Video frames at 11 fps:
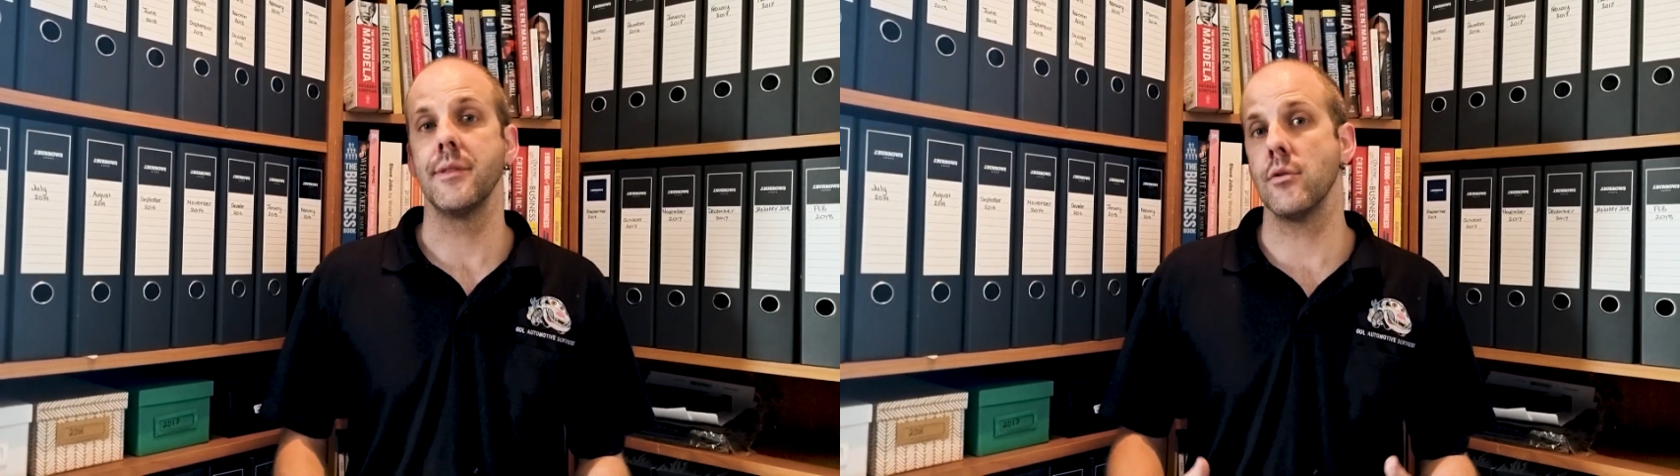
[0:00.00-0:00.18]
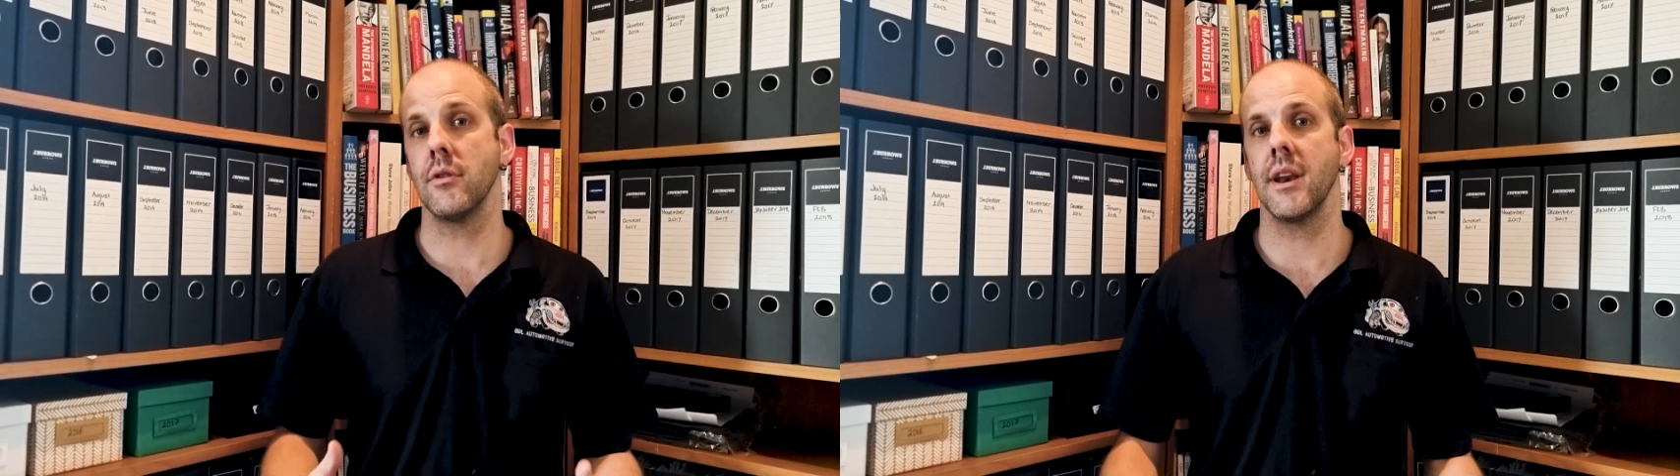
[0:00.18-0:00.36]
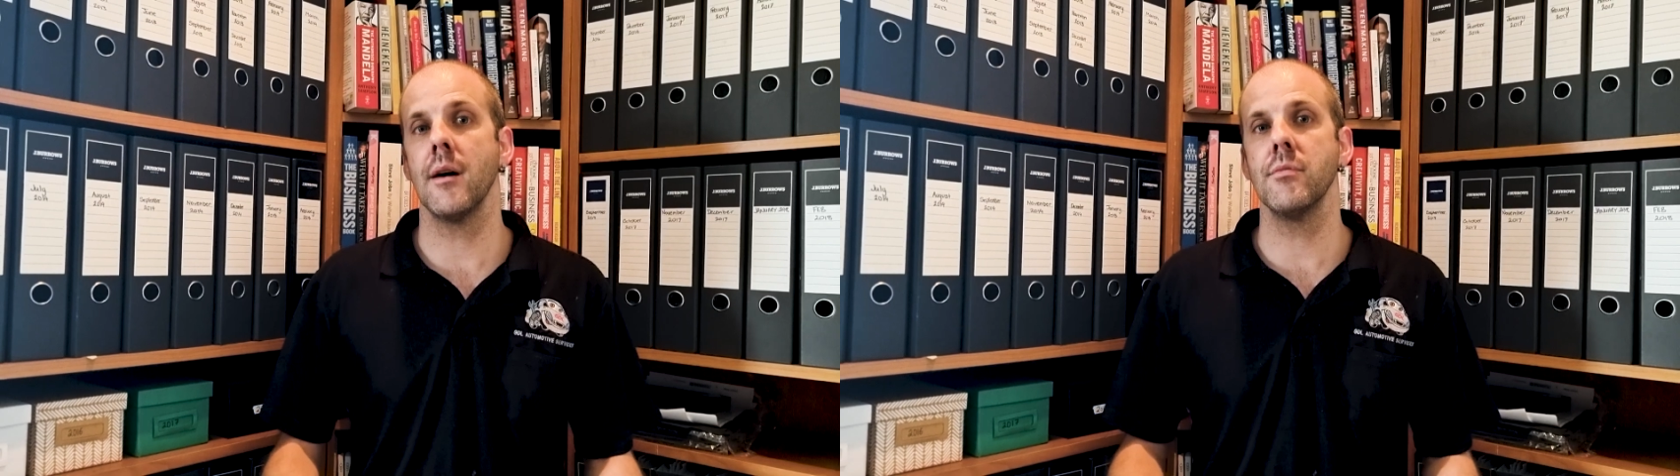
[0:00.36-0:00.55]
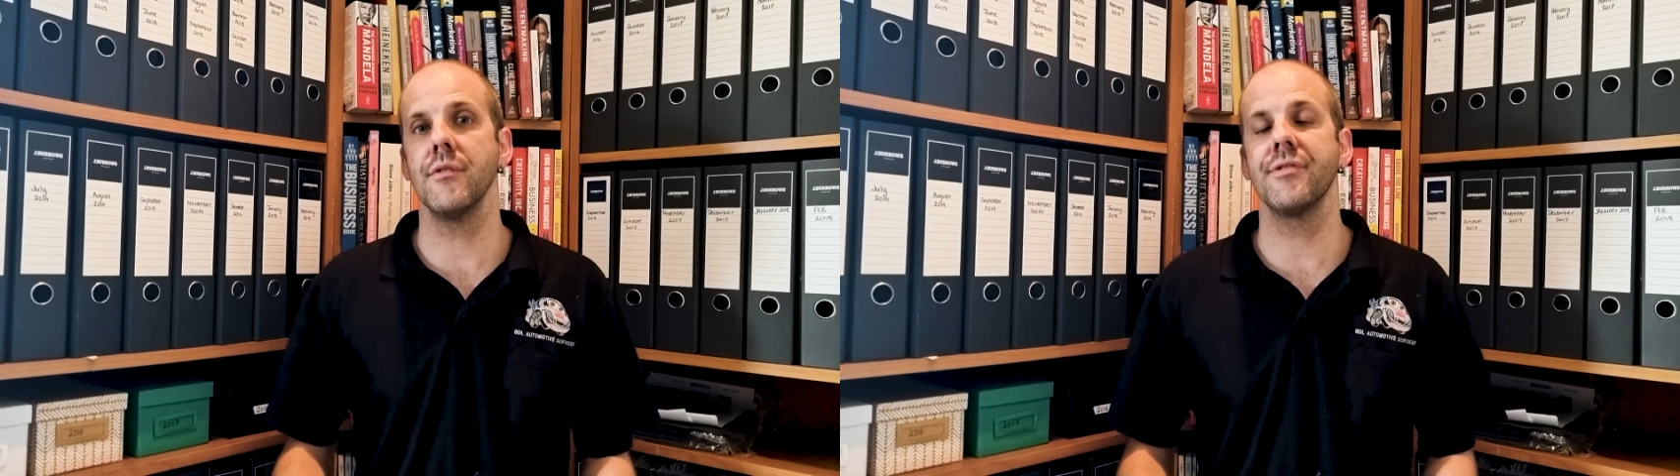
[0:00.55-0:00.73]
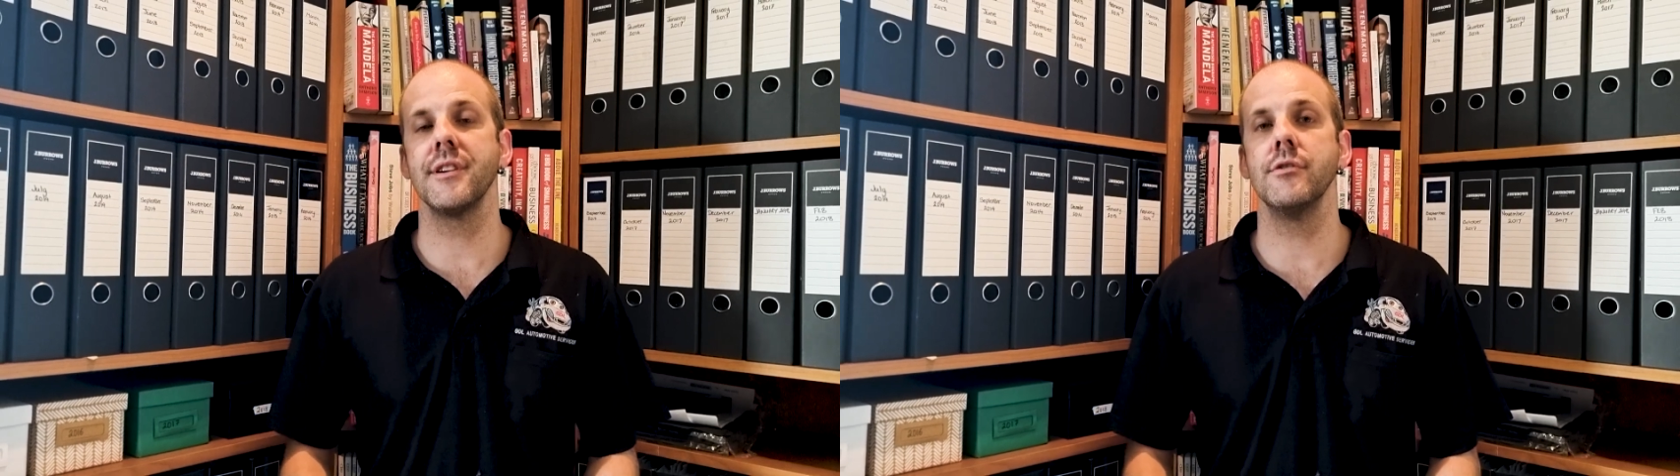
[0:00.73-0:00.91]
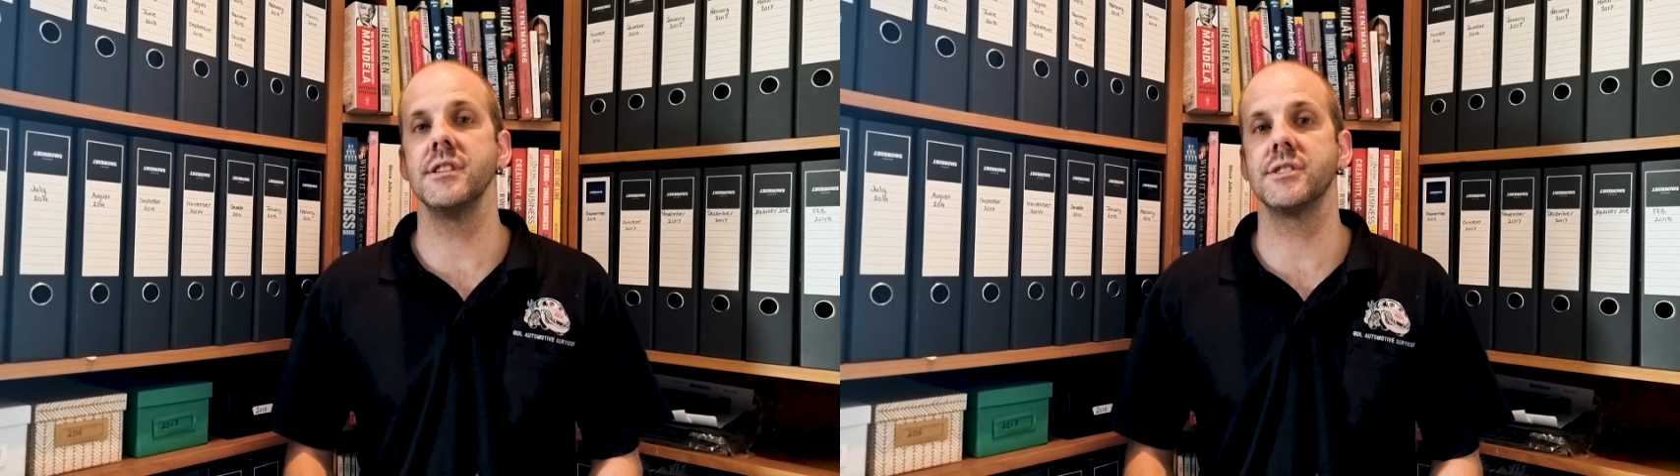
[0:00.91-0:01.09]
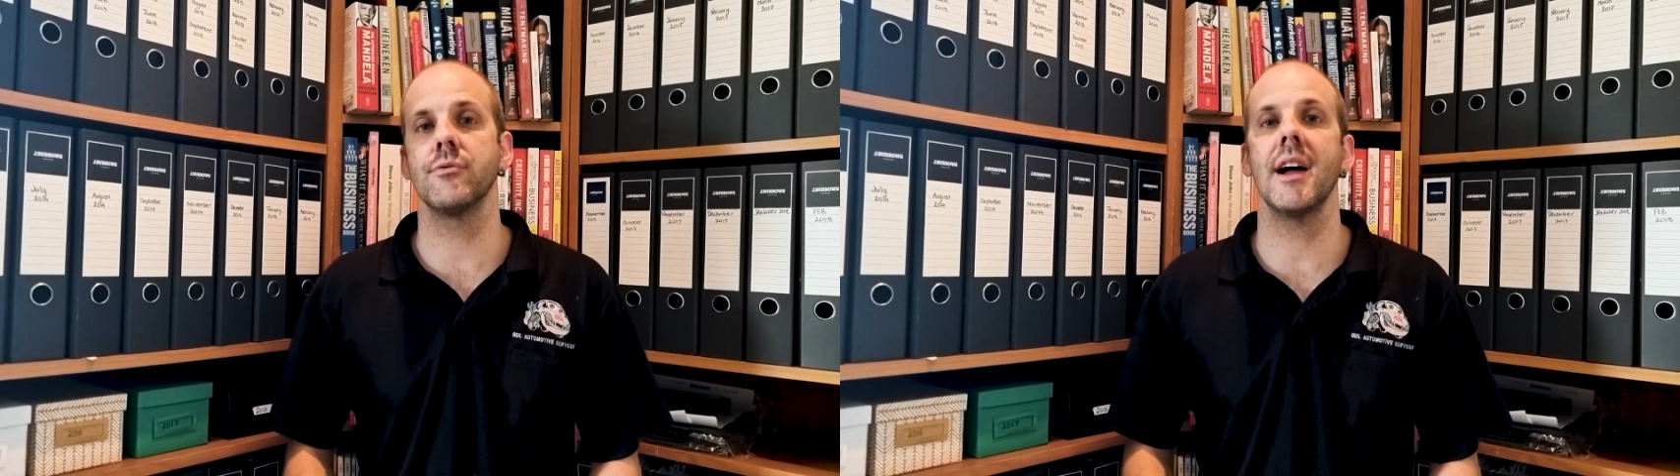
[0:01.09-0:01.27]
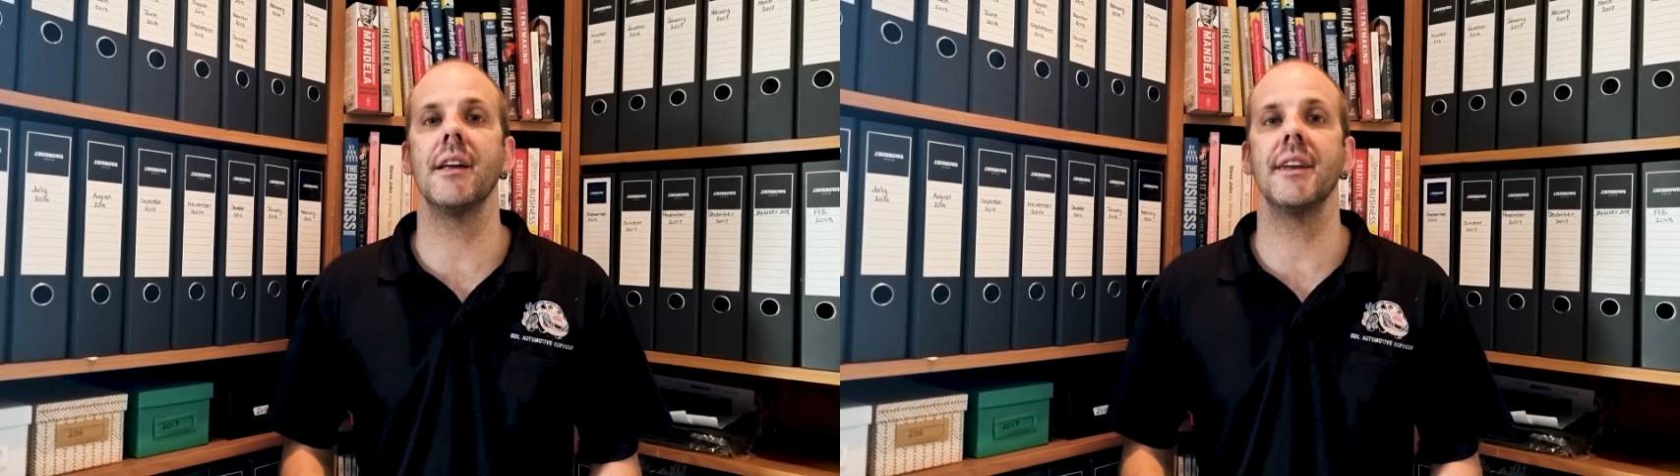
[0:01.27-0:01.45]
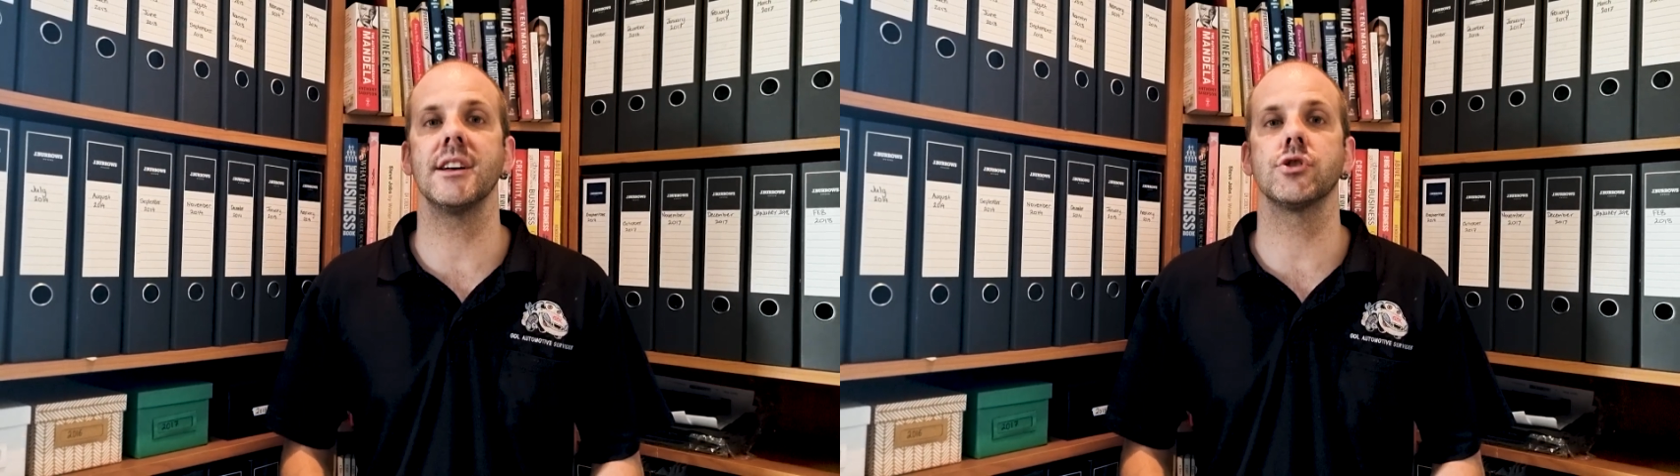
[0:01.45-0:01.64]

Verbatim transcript: There are a number of theories around